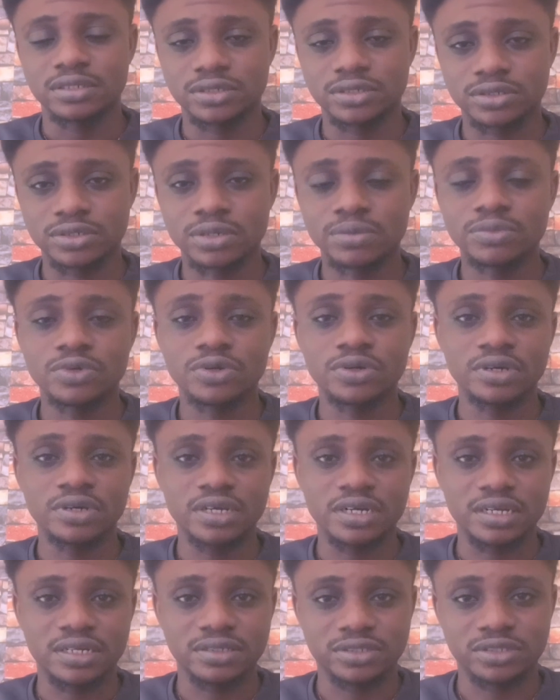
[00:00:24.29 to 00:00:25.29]
some
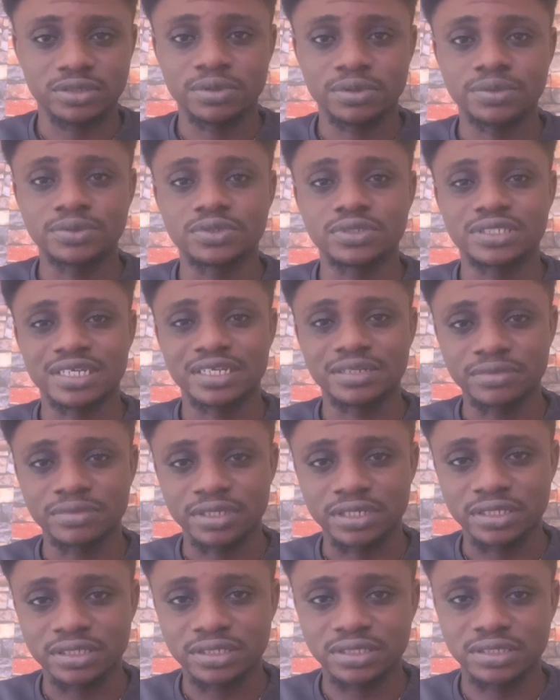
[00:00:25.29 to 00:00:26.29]
longer, some up to 10
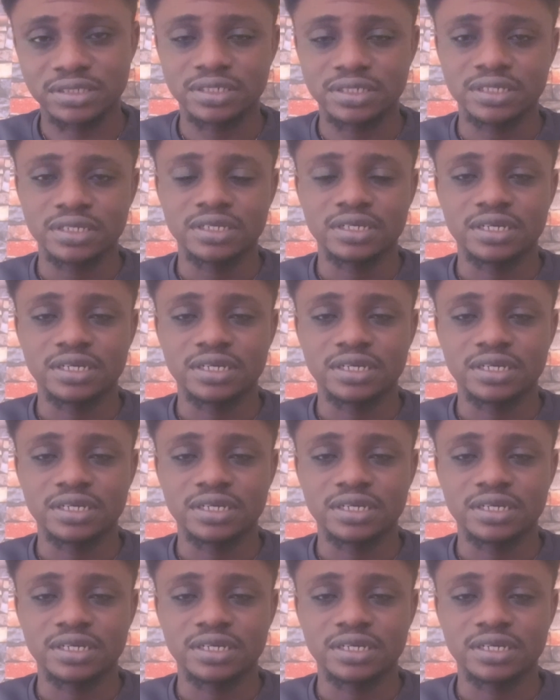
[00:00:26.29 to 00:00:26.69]
minutes.